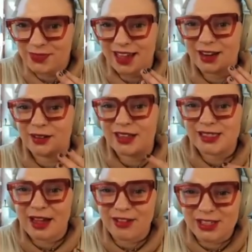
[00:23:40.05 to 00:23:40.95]
and
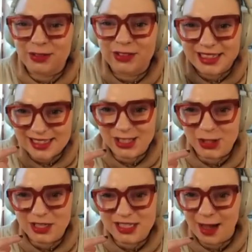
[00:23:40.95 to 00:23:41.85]
it's having to listen to
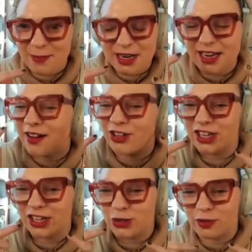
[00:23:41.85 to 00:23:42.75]
what's happening and have
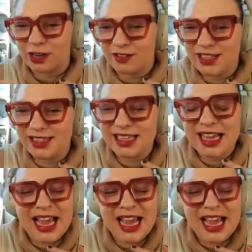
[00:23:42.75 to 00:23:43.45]
contextual relevance.